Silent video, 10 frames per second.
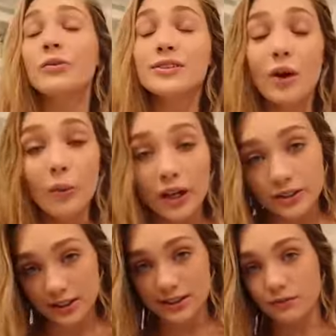Anyone saw what I
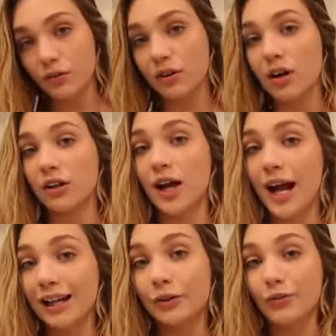dressed up for on
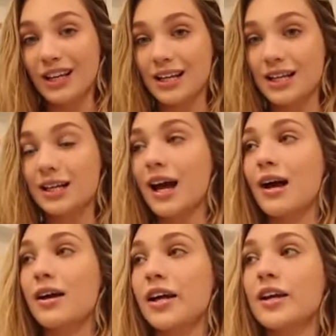Halloween.
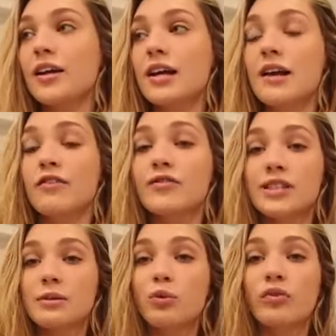I, if you've
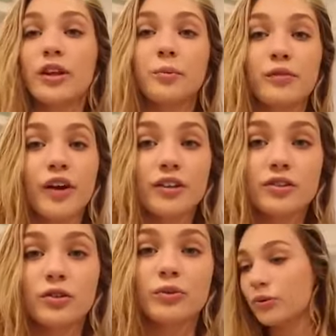seen the movie The
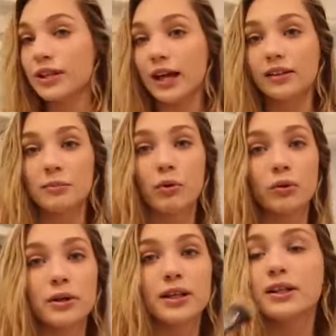Professional with Natalie
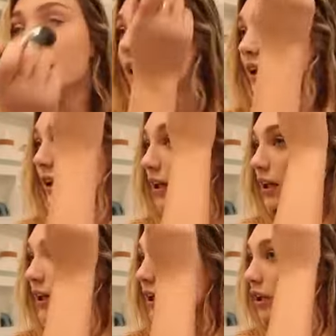Portman, then
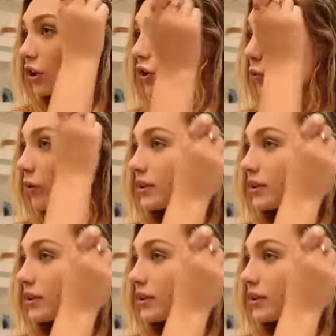you